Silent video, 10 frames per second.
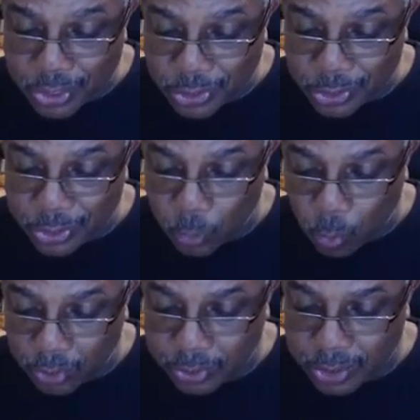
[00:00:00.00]
stood and
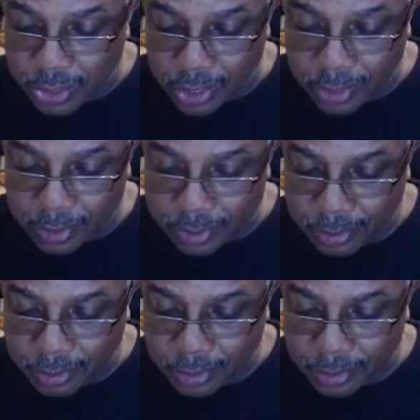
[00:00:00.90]
walked to the stairs.